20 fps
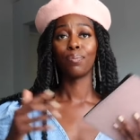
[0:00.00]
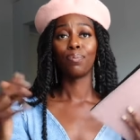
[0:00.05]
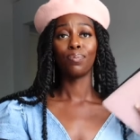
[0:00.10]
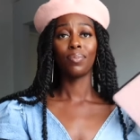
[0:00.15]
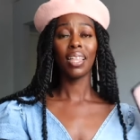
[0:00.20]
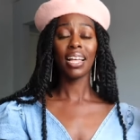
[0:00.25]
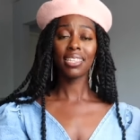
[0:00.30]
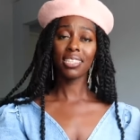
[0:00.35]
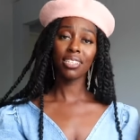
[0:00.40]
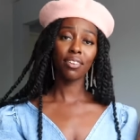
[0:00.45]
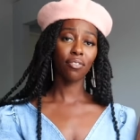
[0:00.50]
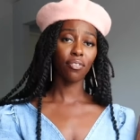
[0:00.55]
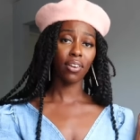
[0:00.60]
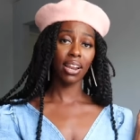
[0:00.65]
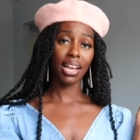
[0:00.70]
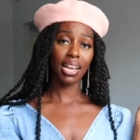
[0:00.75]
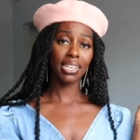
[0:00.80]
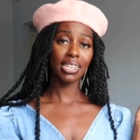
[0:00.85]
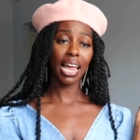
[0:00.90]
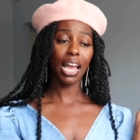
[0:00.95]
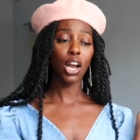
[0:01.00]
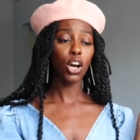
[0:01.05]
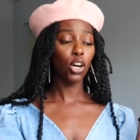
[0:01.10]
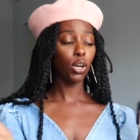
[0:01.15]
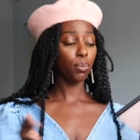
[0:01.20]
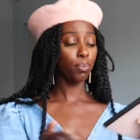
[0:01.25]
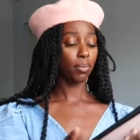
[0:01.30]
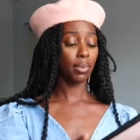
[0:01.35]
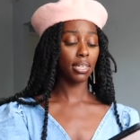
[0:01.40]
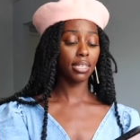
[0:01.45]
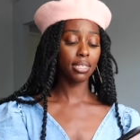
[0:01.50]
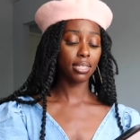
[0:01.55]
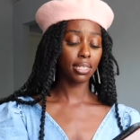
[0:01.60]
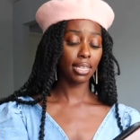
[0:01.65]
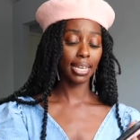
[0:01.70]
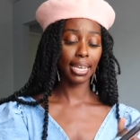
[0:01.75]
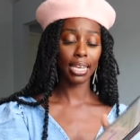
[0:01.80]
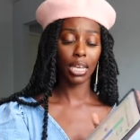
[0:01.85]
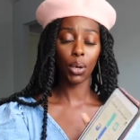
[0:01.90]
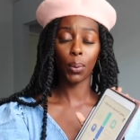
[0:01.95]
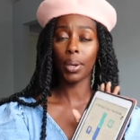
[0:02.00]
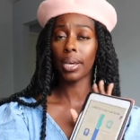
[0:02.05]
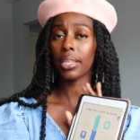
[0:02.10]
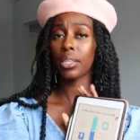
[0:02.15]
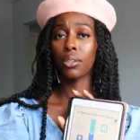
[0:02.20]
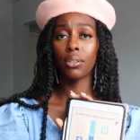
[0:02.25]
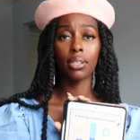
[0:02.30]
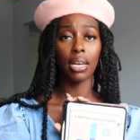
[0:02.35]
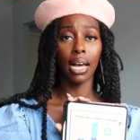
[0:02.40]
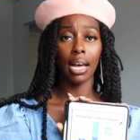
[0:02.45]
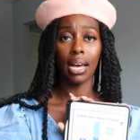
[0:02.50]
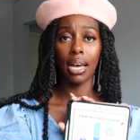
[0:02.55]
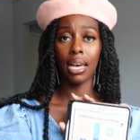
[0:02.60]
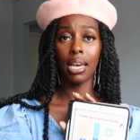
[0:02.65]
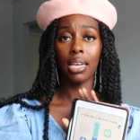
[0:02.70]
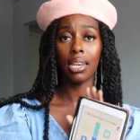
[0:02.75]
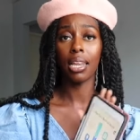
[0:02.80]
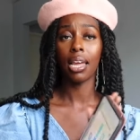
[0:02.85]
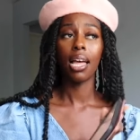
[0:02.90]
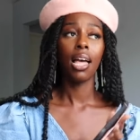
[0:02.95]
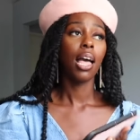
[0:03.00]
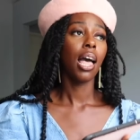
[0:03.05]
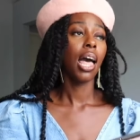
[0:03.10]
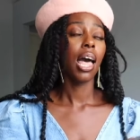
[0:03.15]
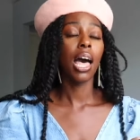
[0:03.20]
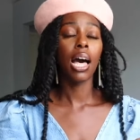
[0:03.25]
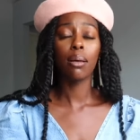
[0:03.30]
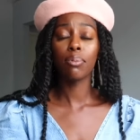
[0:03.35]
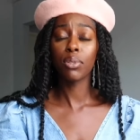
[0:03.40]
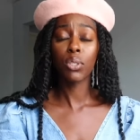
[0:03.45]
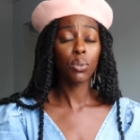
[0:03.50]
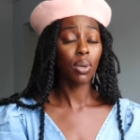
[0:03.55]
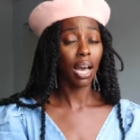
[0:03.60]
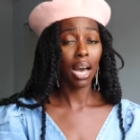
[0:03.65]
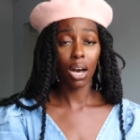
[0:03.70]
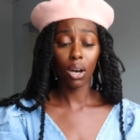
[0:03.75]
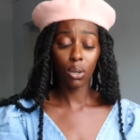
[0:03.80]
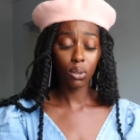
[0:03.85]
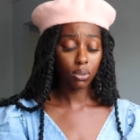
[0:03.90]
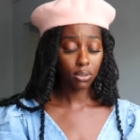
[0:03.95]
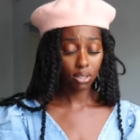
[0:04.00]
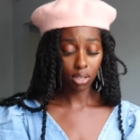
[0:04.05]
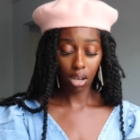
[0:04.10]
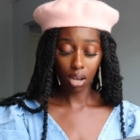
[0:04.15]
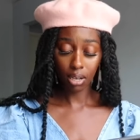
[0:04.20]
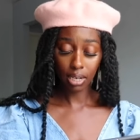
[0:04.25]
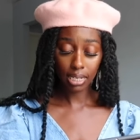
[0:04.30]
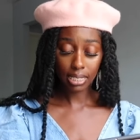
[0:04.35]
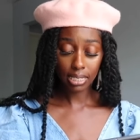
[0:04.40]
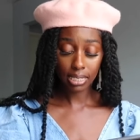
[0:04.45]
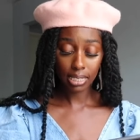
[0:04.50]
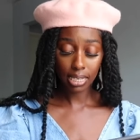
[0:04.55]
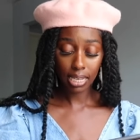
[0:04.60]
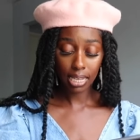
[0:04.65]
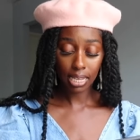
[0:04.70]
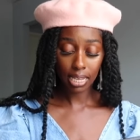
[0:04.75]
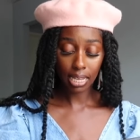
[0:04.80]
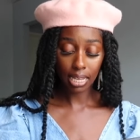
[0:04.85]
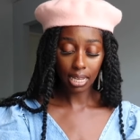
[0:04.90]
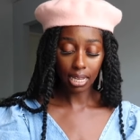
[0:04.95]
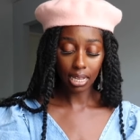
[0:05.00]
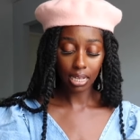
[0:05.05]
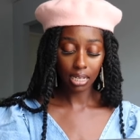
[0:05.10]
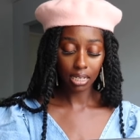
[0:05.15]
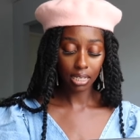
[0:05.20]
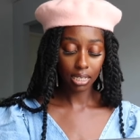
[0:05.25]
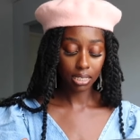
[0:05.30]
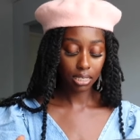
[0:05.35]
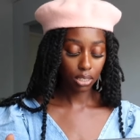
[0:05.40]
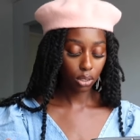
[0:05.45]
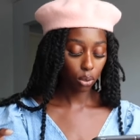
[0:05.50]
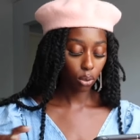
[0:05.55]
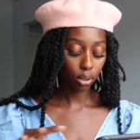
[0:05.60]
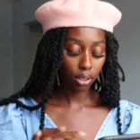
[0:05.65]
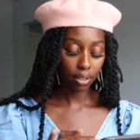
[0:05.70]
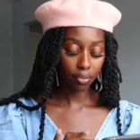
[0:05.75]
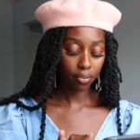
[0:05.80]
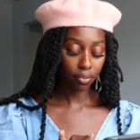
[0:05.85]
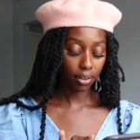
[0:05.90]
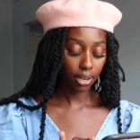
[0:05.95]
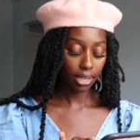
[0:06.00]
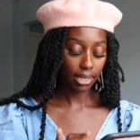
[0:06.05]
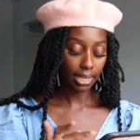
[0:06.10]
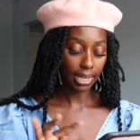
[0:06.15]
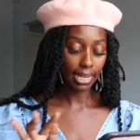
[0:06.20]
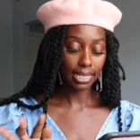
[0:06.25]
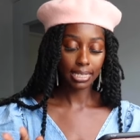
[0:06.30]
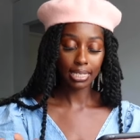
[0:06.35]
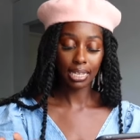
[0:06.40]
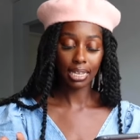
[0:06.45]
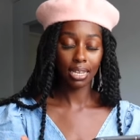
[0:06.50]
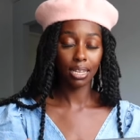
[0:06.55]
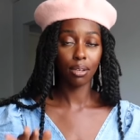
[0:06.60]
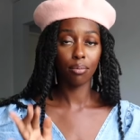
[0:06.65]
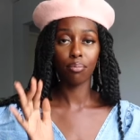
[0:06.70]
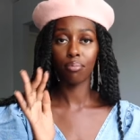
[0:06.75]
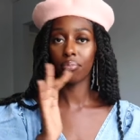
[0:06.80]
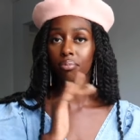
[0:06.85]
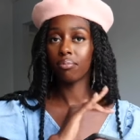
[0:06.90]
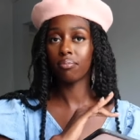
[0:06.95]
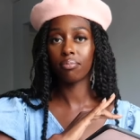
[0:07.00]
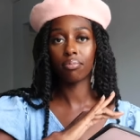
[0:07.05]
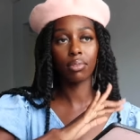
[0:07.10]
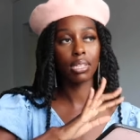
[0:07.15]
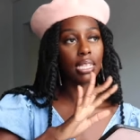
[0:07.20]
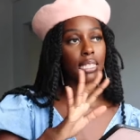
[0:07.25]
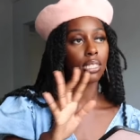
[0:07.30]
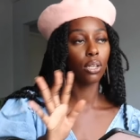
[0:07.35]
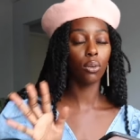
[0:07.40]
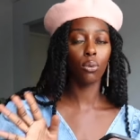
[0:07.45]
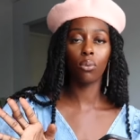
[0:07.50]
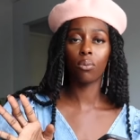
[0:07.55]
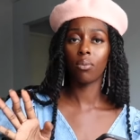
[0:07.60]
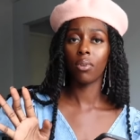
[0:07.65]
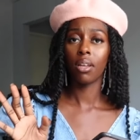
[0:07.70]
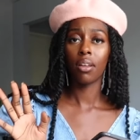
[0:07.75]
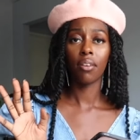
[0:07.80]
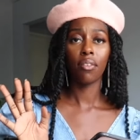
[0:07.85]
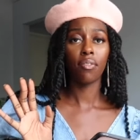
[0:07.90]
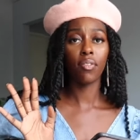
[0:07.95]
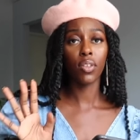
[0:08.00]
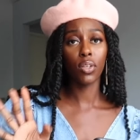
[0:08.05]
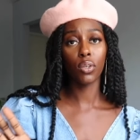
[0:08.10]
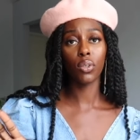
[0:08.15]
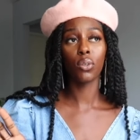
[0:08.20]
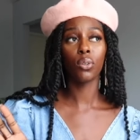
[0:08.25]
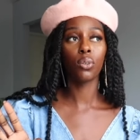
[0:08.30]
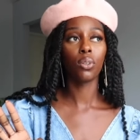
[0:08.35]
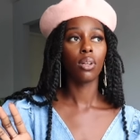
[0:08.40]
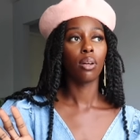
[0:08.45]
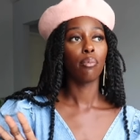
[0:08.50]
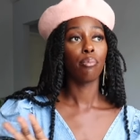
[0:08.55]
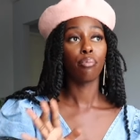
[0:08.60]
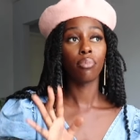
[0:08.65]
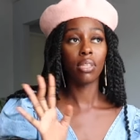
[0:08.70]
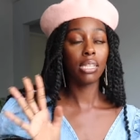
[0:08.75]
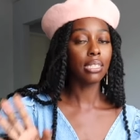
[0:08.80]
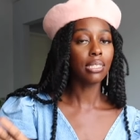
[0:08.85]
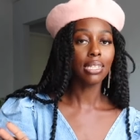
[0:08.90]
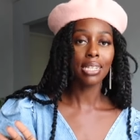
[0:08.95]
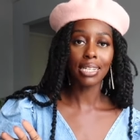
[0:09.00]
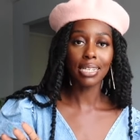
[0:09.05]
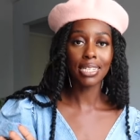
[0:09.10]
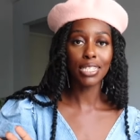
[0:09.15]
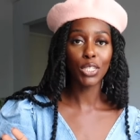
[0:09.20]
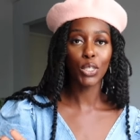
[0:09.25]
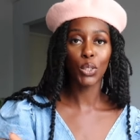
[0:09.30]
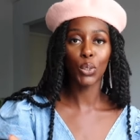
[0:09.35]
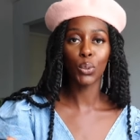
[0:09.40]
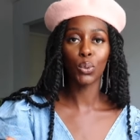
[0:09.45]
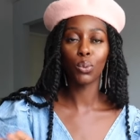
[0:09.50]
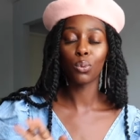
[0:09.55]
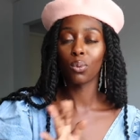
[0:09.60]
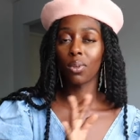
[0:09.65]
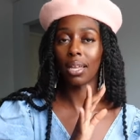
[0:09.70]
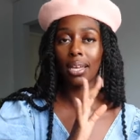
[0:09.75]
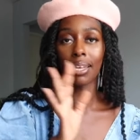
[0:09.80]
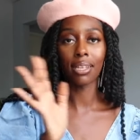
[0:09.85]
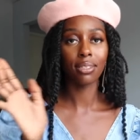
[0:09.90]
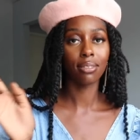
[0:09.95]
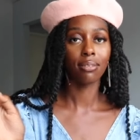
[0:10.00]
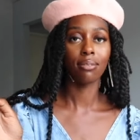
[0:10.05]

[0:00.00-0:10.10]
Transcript: that's it, friend. I hope this like quick little guide helps you out. Honestly, uh, it's totally free. Like I said, please don't feel the need to like